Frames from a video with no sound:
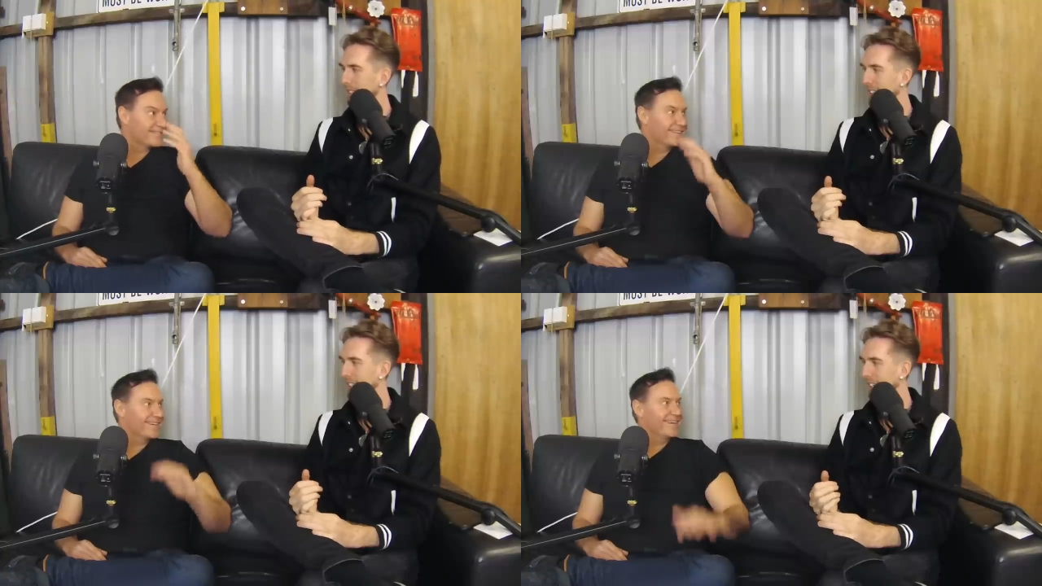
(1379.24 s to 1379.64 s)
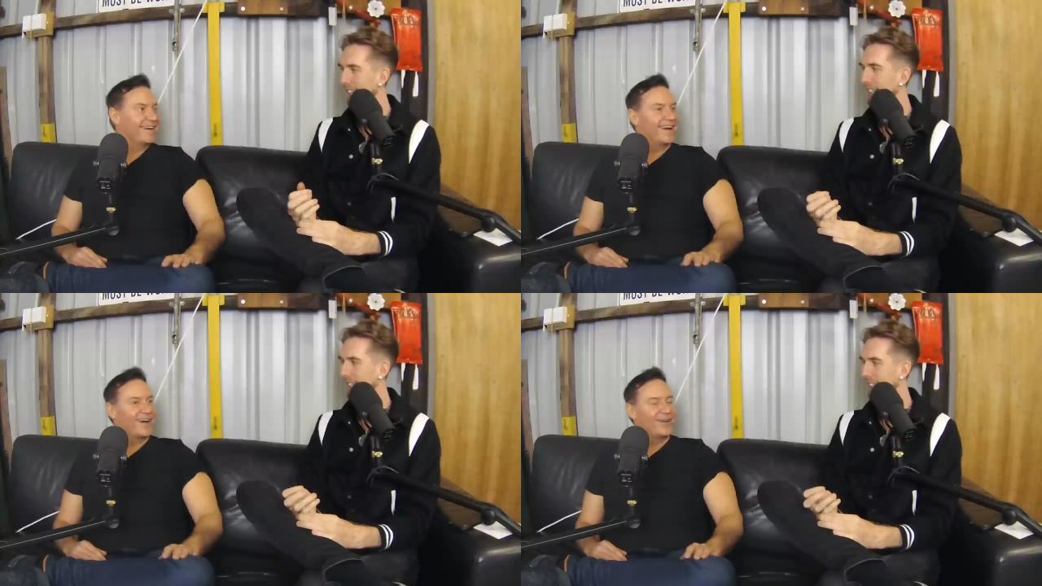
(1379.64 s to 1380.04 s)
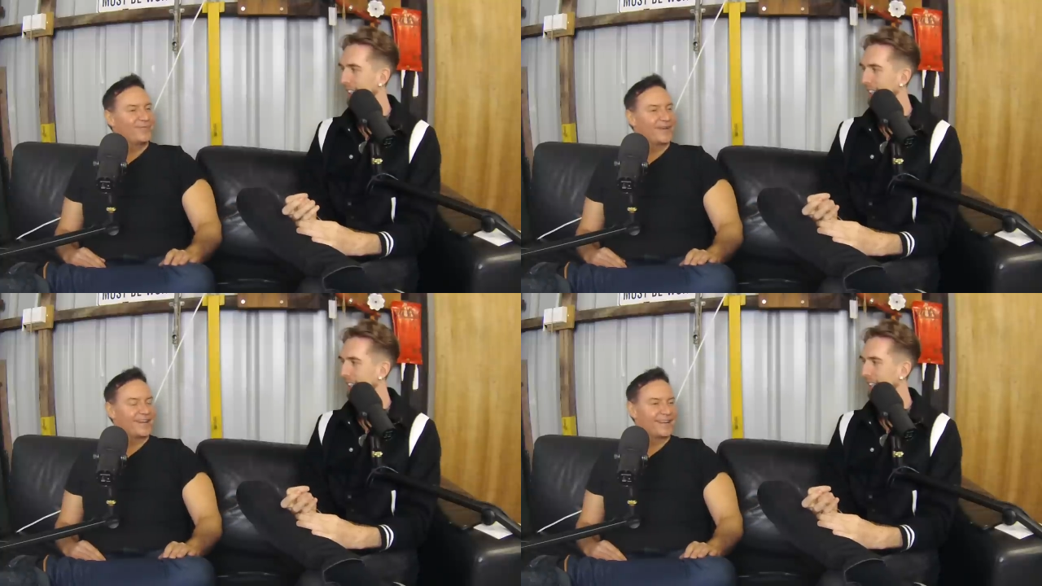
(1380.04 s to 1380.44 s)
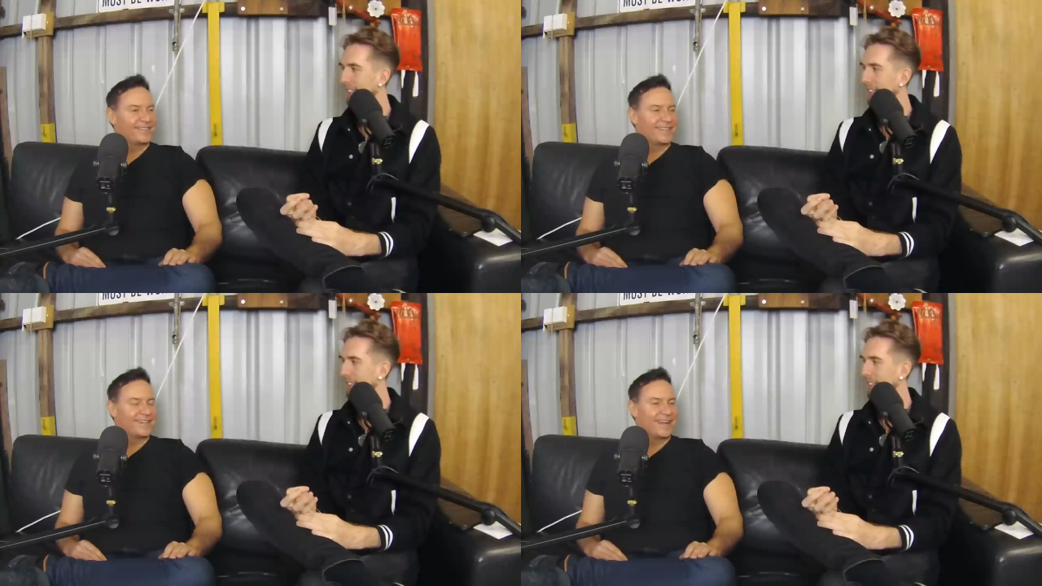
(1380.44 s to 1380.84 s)
Speaker 1: and yeah. Uh, but
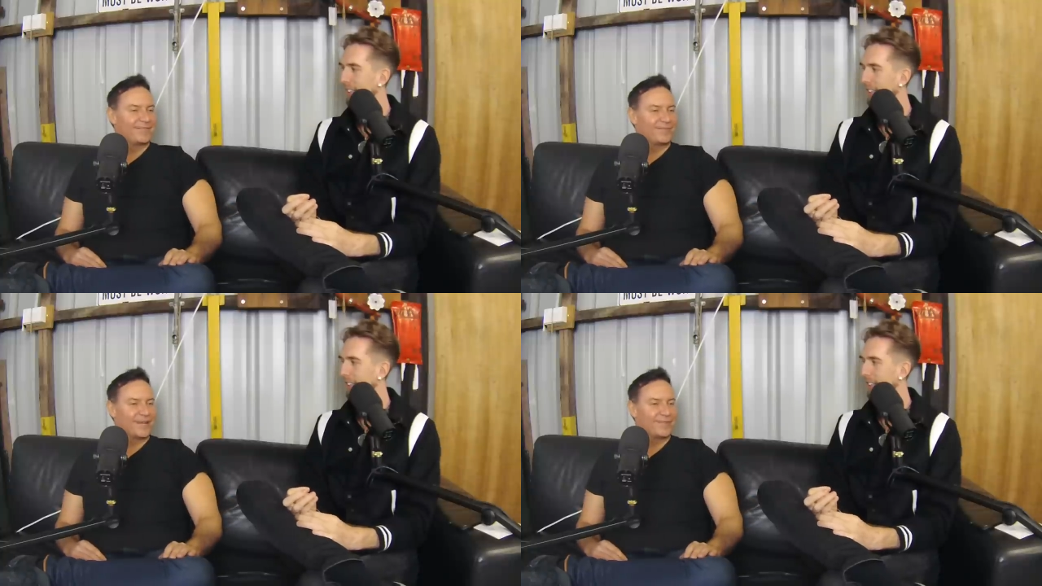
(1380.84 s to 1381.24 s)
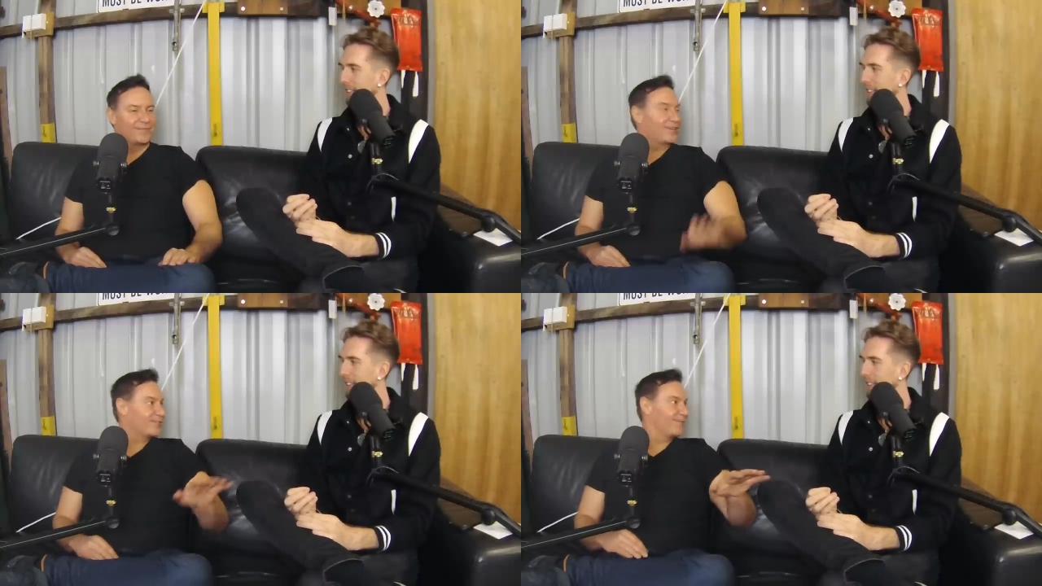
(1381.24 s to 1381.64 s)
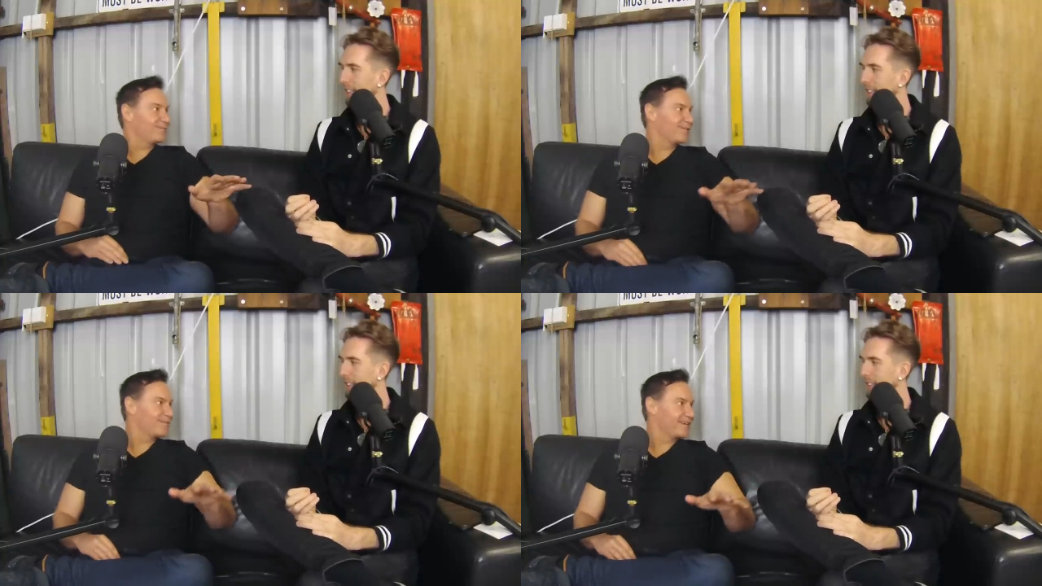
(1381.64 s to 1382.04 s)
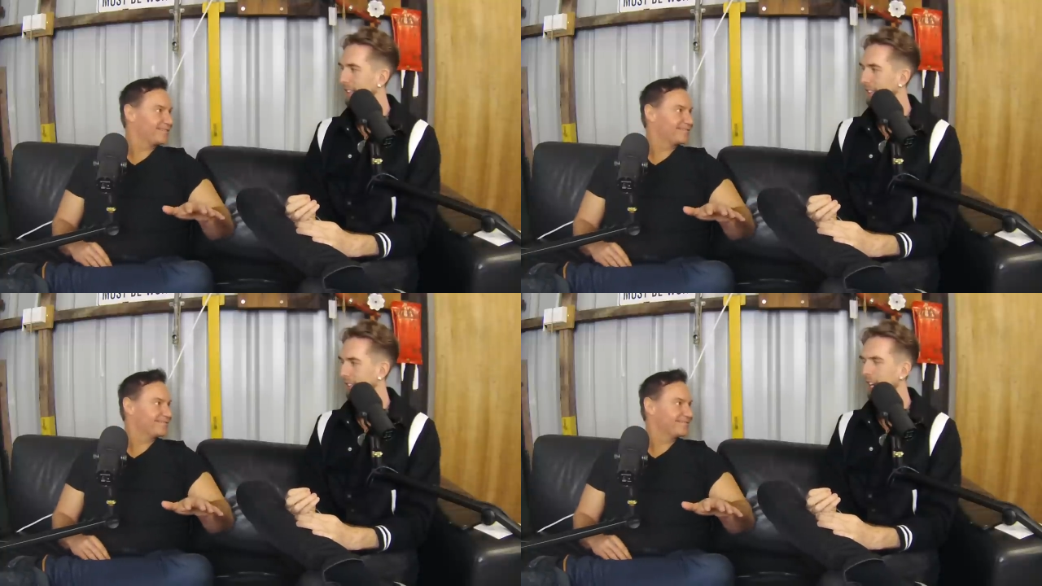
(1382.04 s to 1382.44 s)
I did another weird. We got time to talk
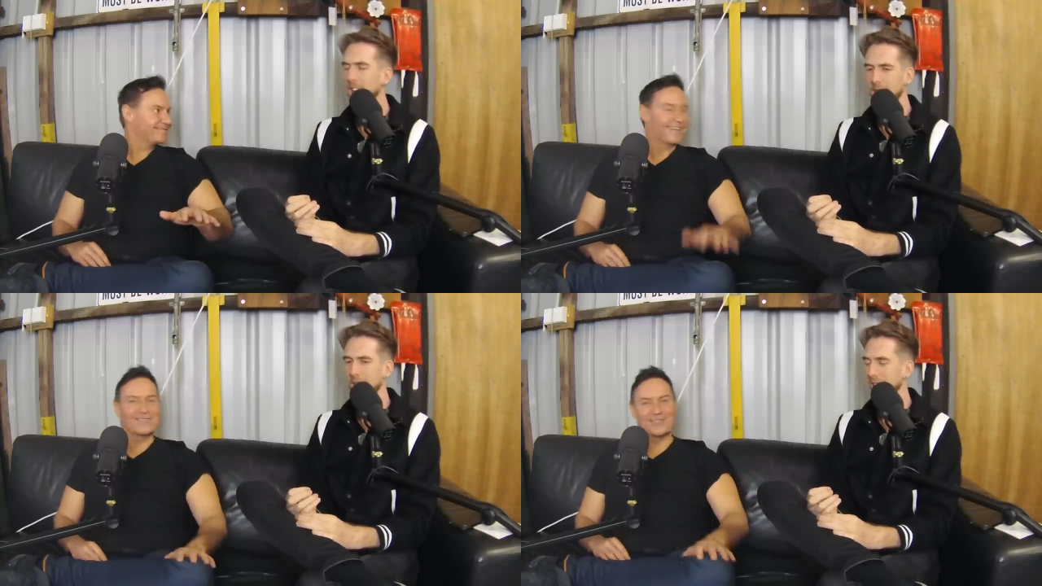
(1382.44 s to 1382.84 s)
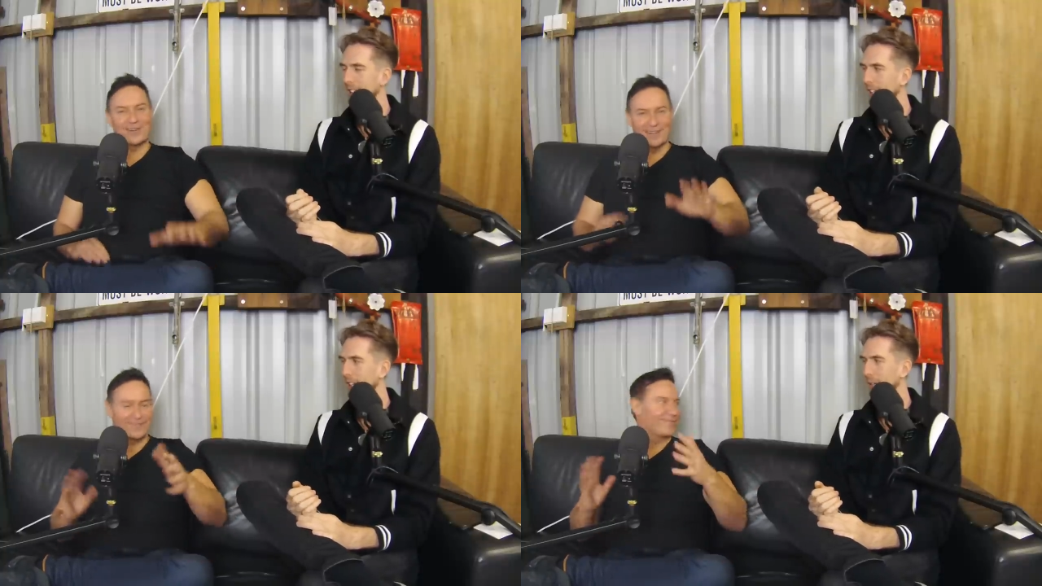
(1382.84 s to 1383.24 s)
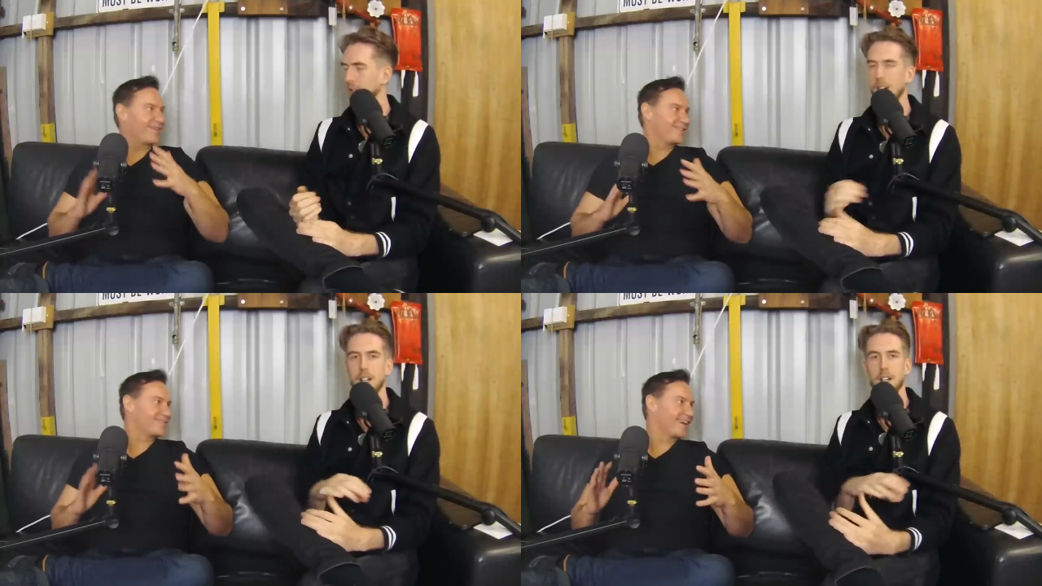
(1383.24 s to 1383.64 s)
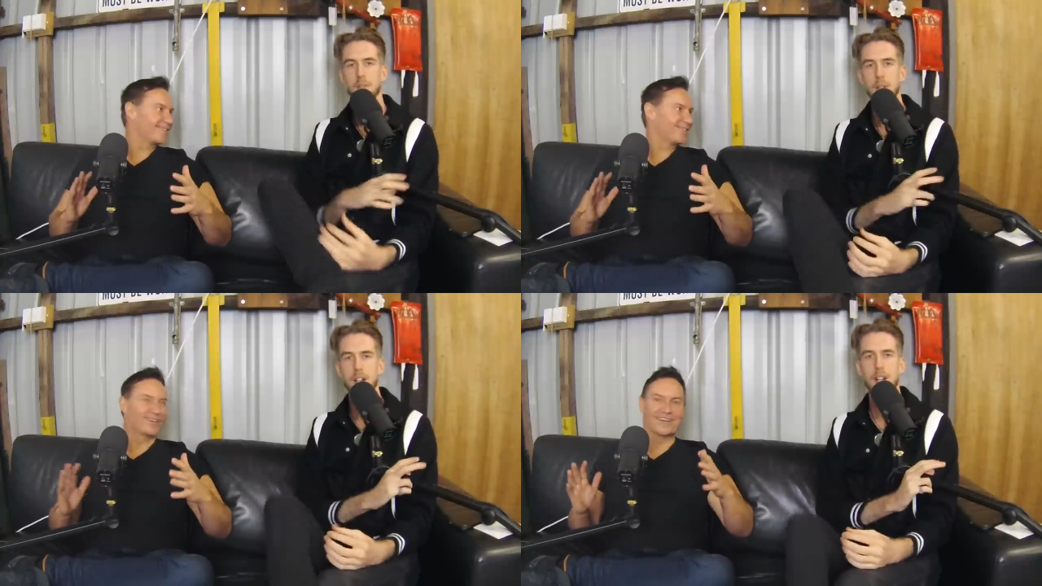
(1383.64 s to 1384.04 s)
about. Yeah, yeah. yeah sorry, yeah. I, we got,
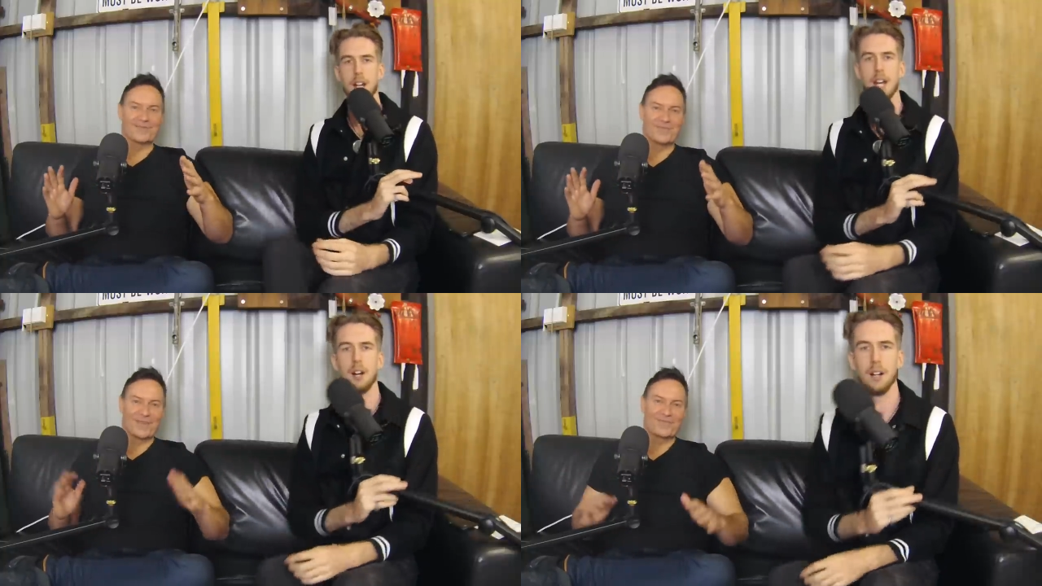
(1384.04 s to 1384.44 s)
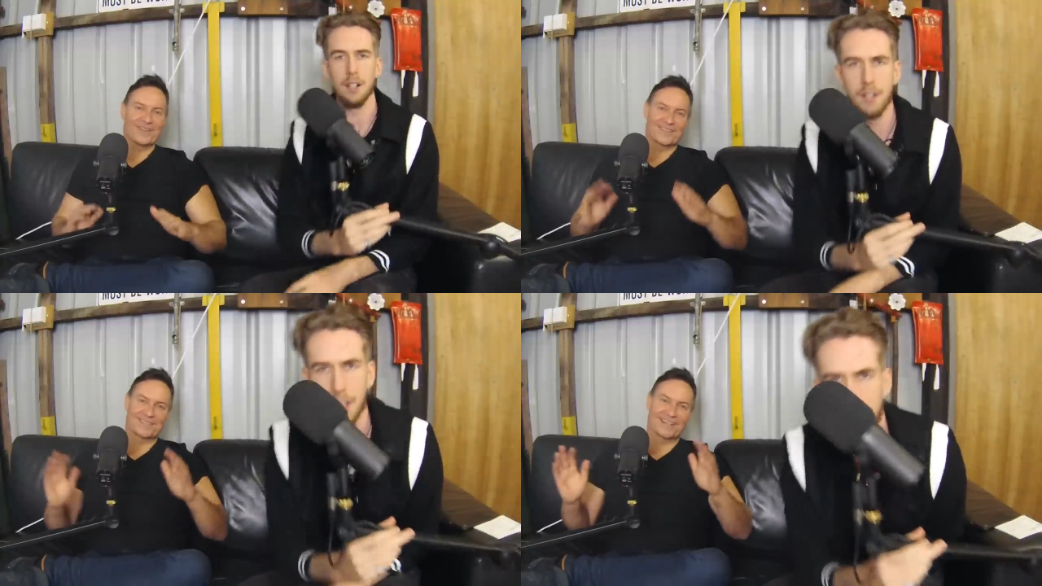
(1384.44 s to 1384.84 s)
talking, we got an hour. Once I, I,